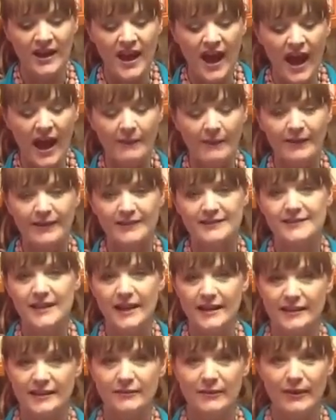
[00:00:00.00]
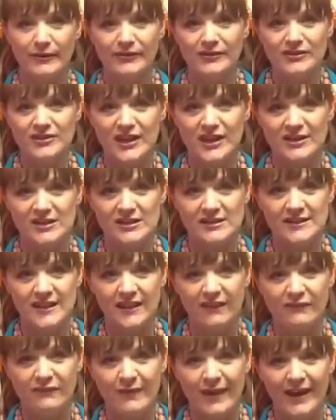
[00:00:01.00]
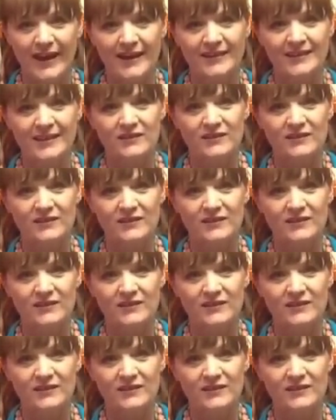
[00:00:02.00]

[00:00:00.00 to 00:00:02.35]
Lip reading: I'm excited about the changes they've made.